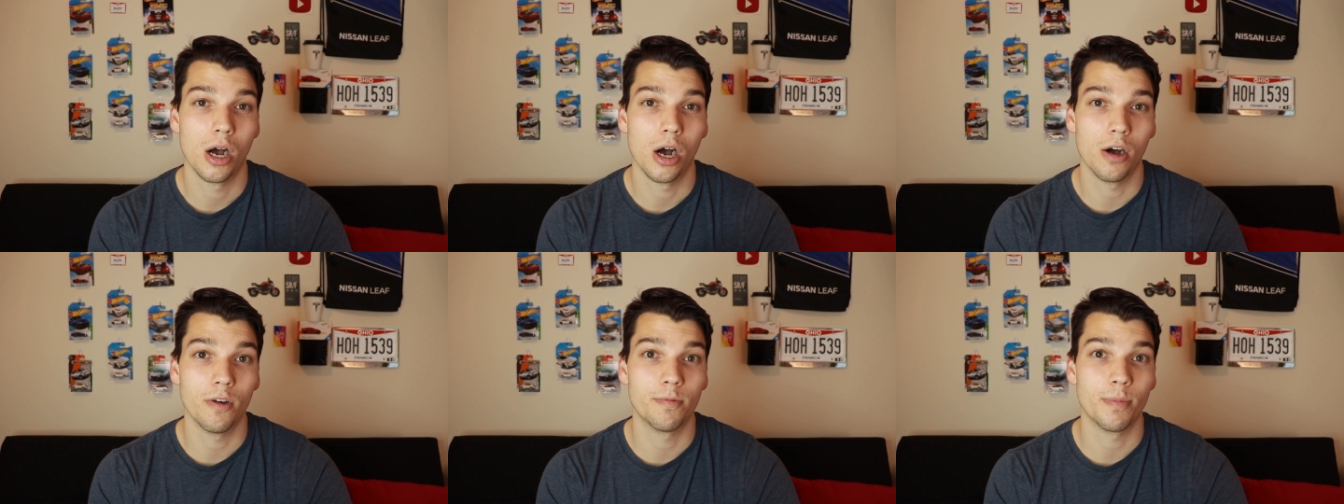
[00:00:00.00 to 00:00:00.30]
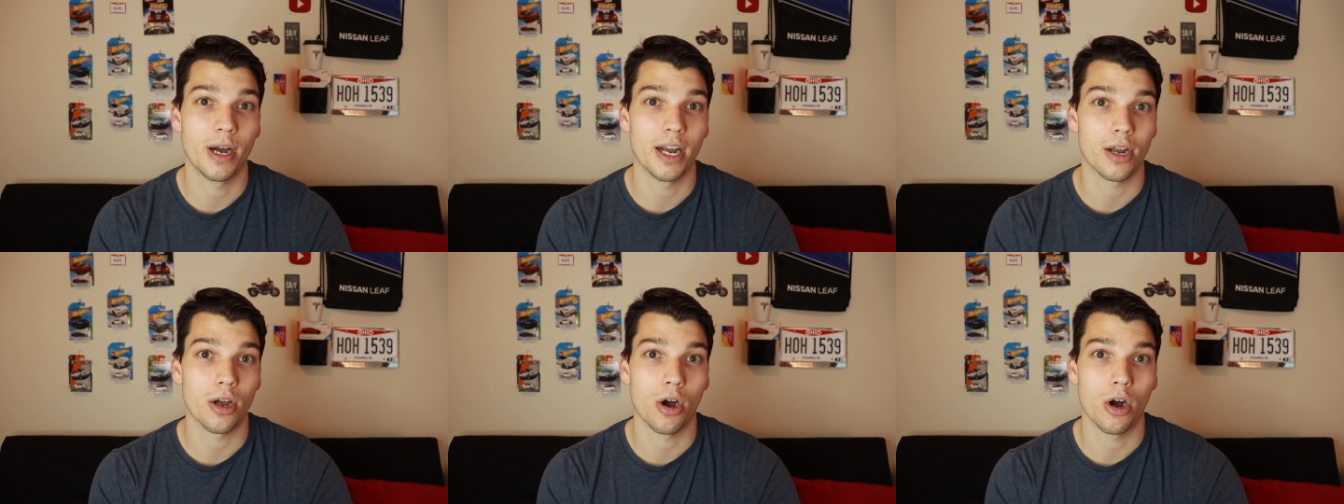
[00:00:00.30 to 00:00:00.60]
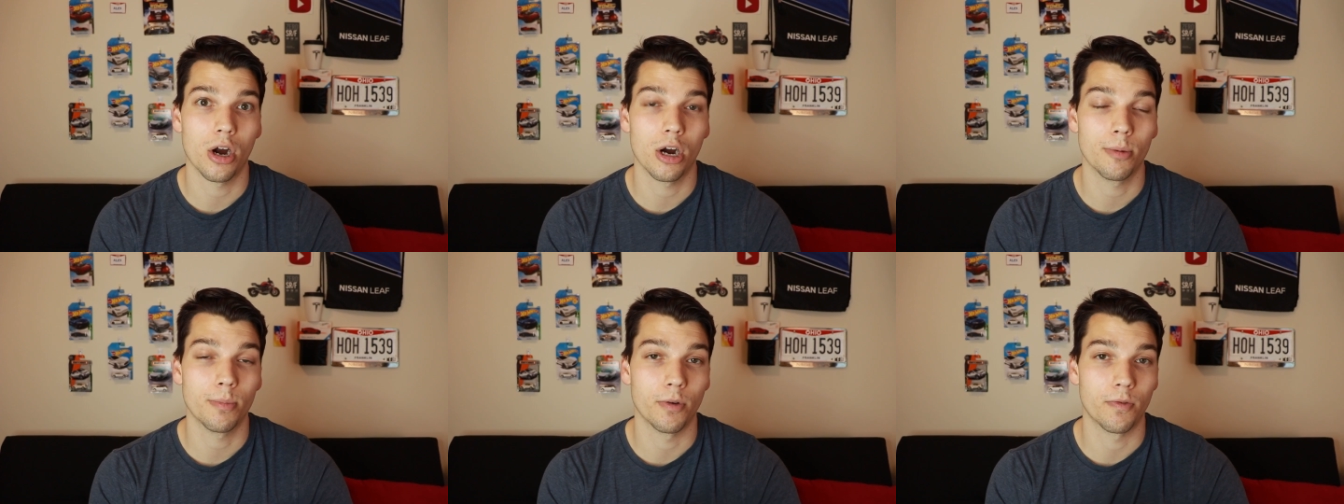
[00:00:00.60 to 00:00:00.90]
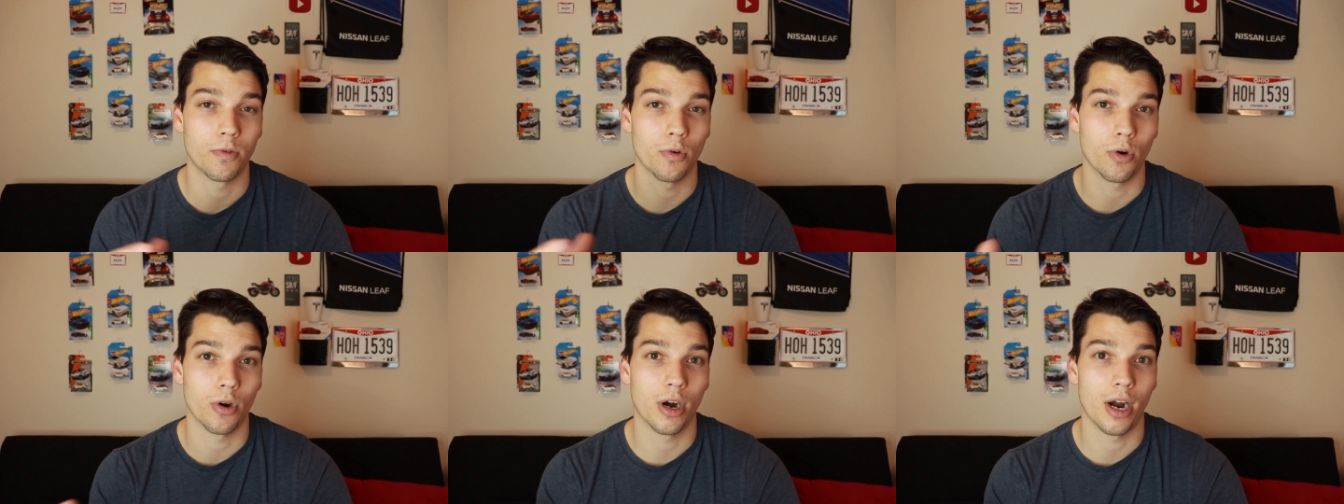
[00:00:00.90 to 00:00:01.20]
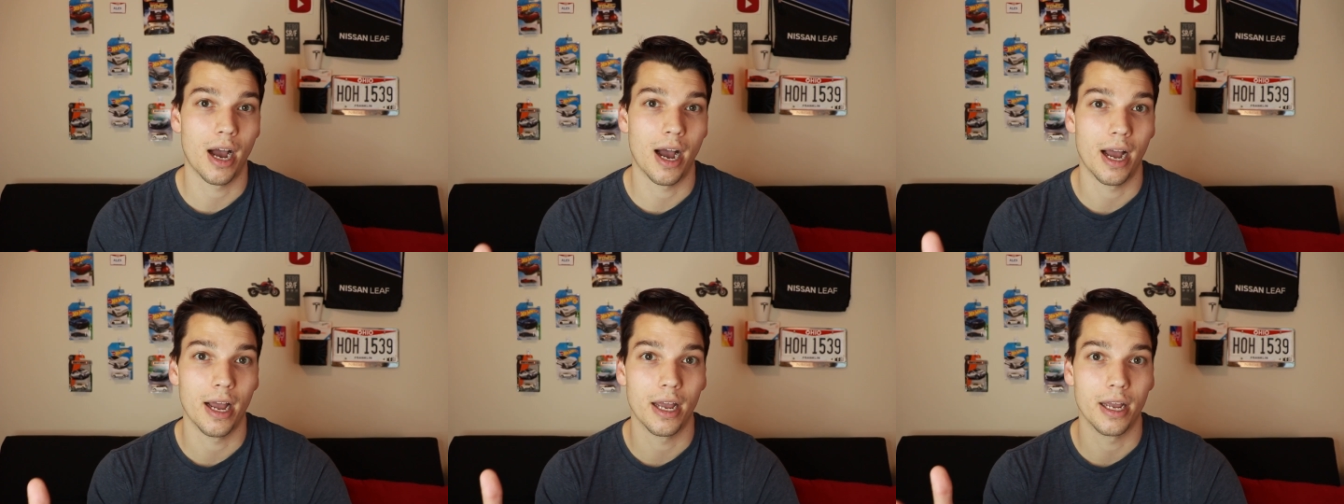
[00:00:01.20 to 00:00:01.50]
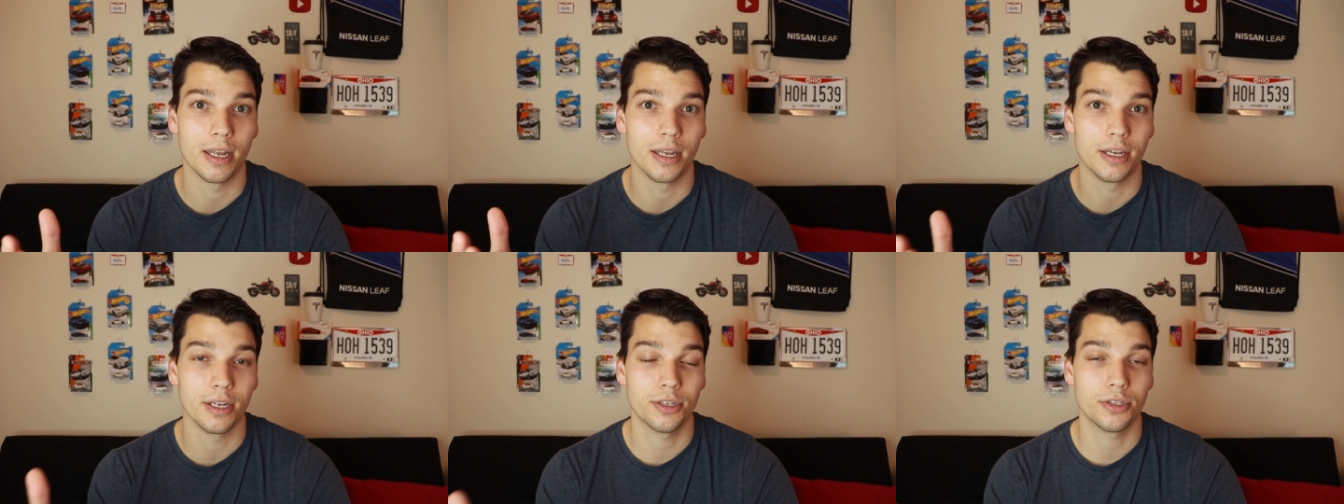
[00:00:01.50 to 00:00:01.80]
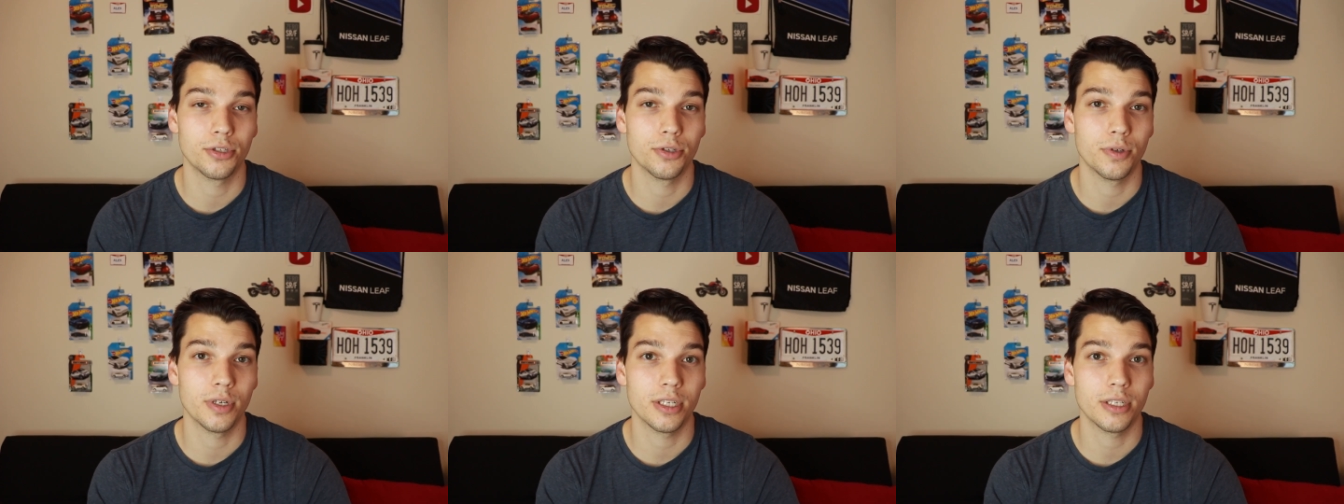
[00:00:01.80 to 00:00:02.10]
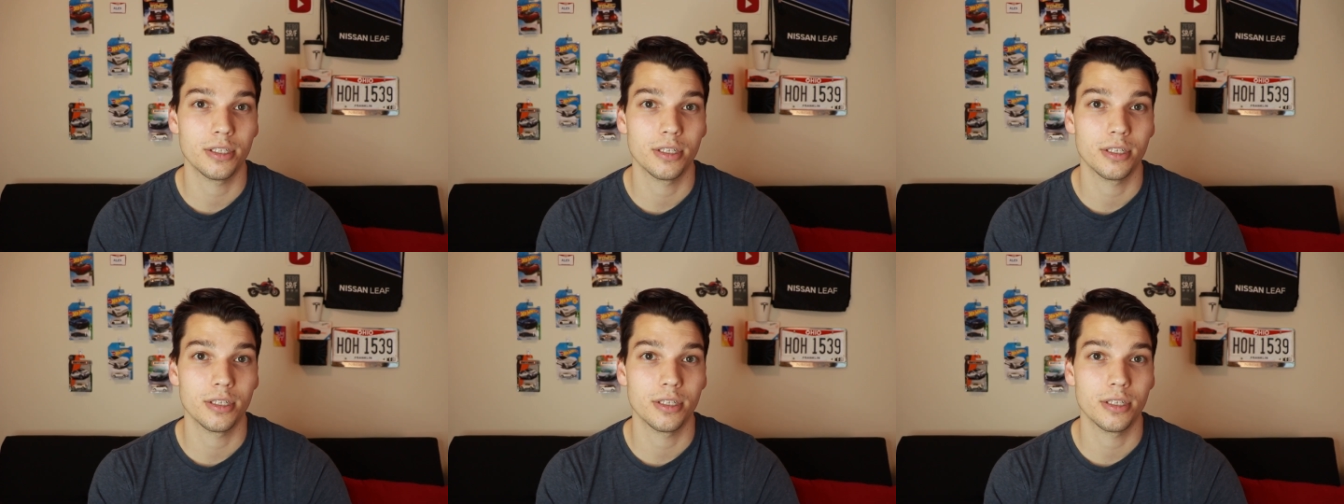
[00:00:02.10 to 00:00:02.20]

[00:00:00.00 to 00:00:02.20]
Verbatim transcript: of my car before I get to